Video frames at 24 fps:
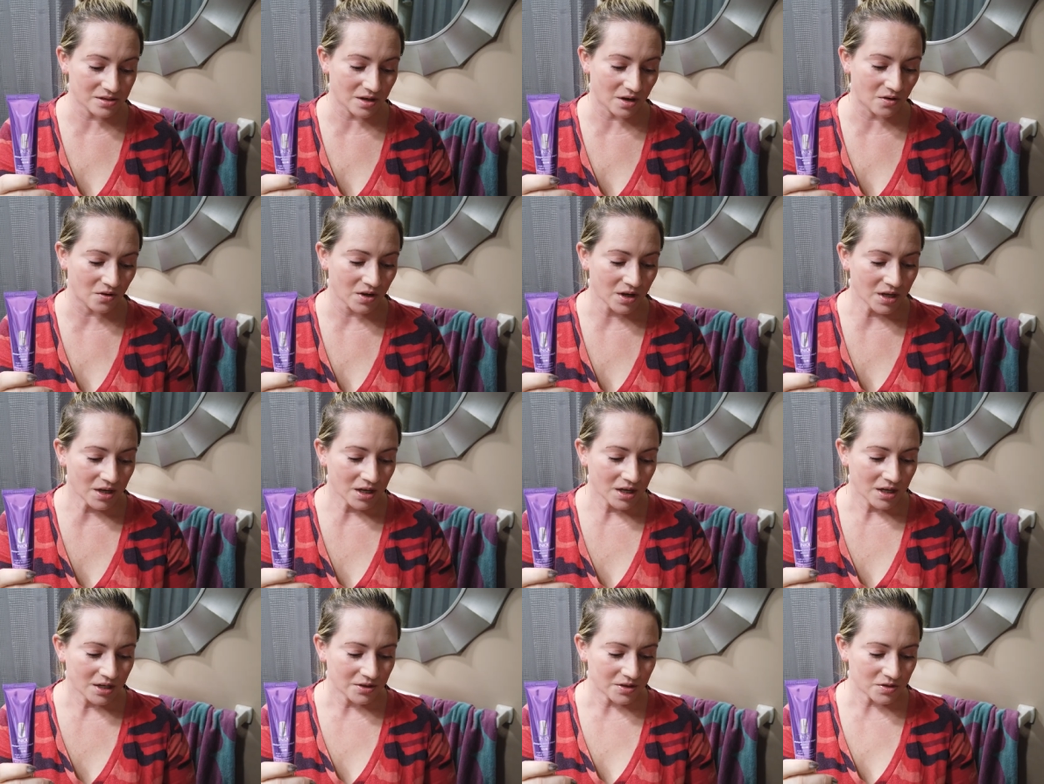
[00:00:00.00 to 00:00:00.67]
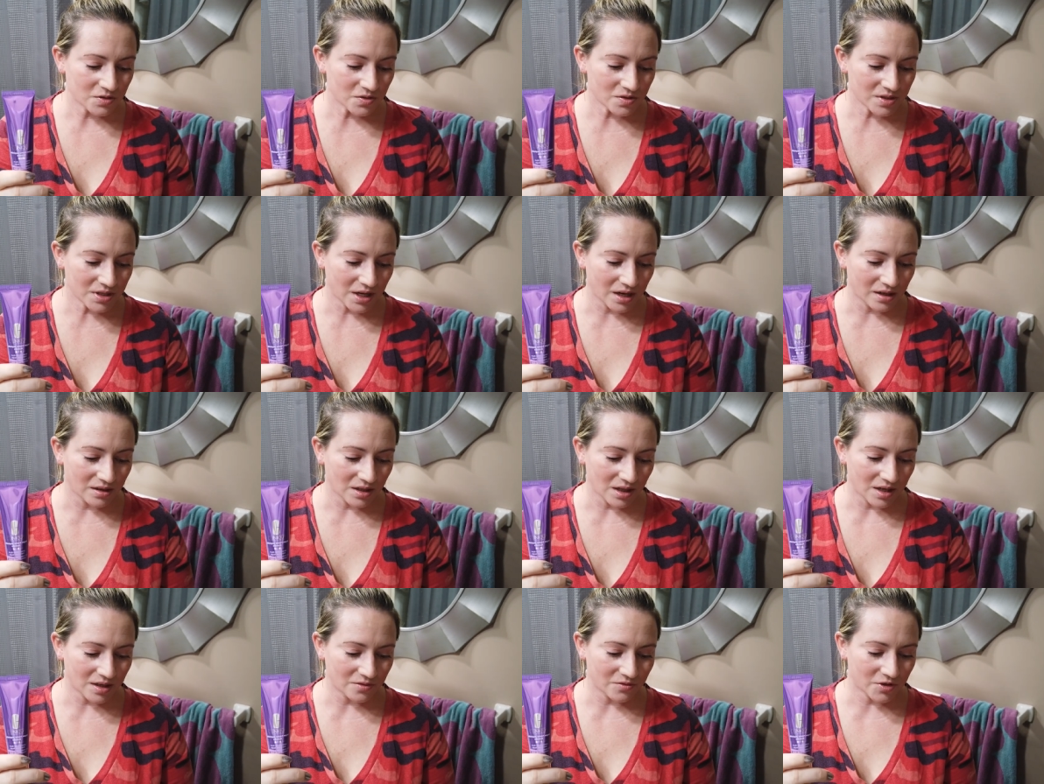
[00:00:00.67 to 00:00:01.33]
So this one's got
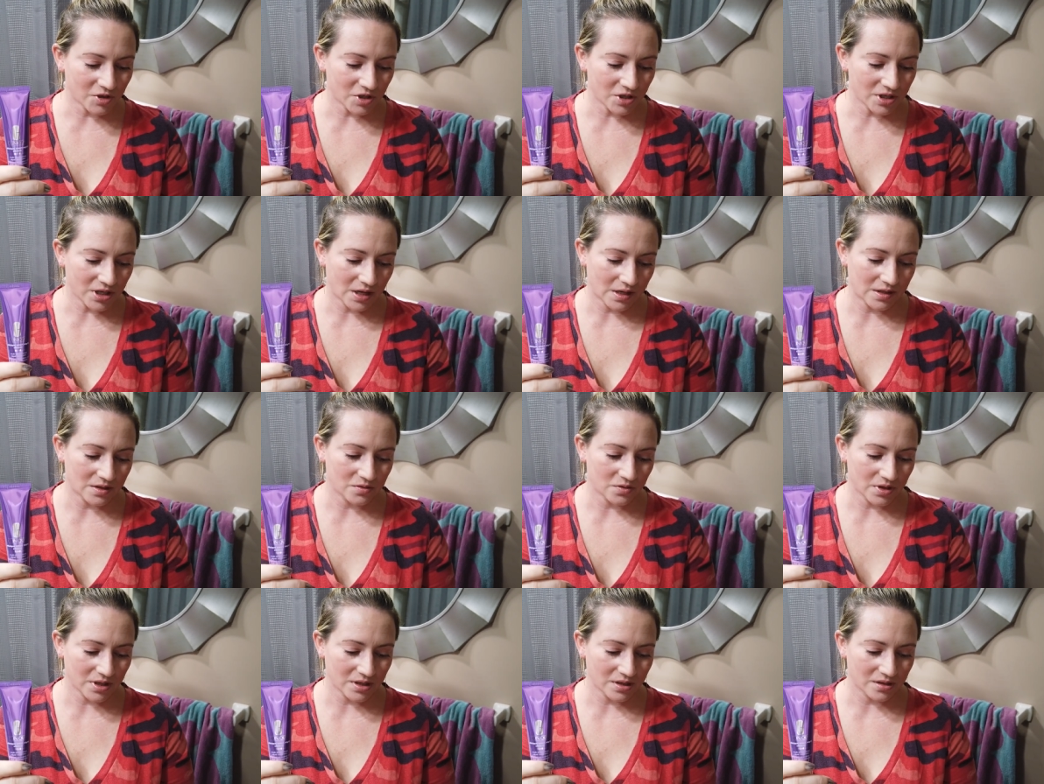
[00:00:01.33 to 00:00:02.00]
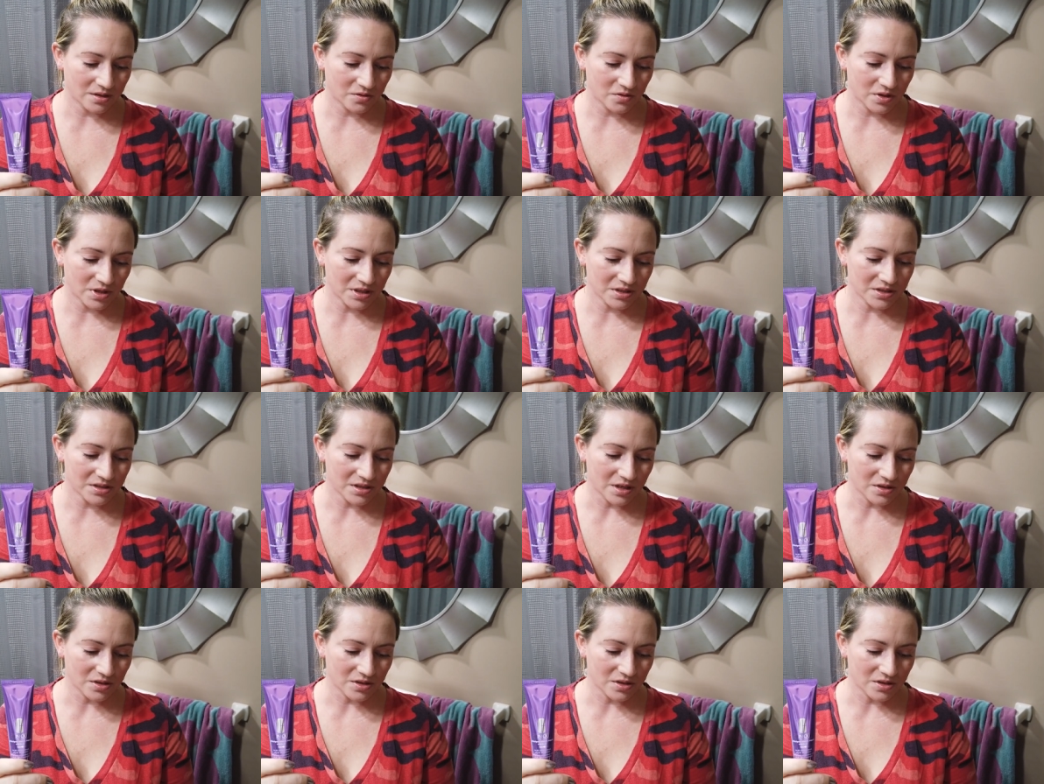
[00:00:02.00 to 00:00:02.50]
a lot of good hydrating ingredients.